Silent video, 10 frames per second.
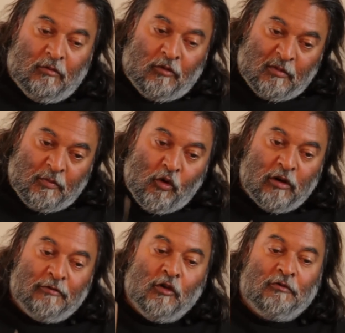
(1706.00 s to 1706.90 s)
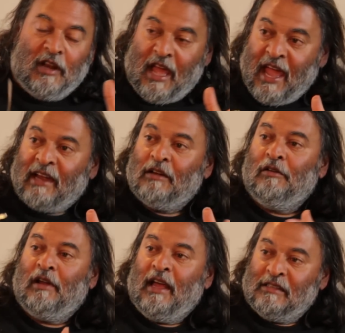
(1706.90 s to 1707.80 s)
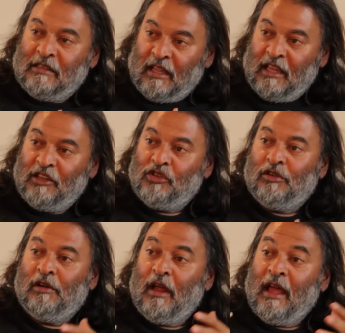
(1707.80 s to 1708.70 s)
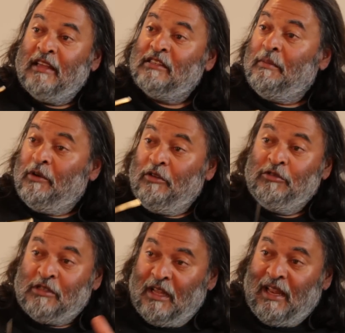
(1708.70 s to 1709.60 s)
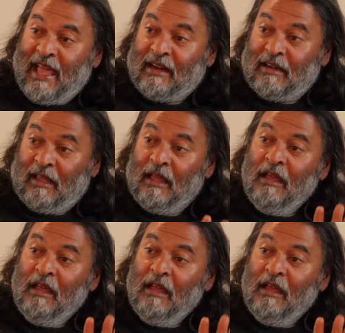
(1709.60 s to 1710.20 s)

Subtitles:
from a point of view of an actor, as a teacher, and as somebody who's still acting.